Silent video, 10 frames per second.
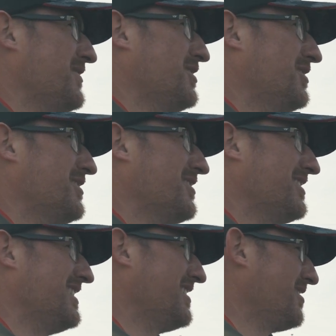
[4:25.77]
of a current
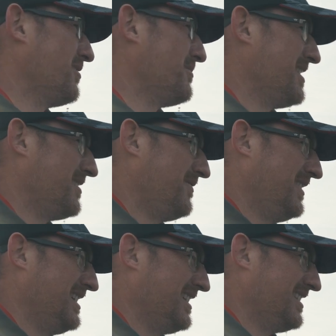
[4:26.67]
on here and I want to be able to
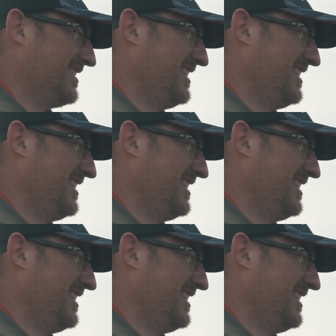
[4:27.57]
feel it.